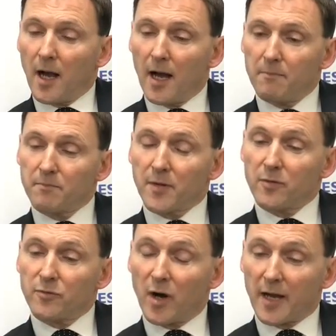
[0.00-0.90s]
Um,
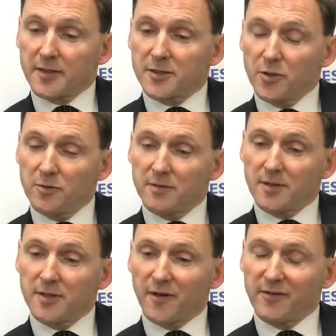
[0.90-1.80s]
right, two
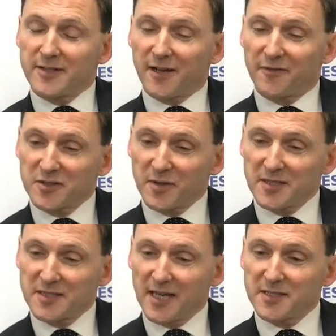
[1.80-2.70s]
very diverse questions there.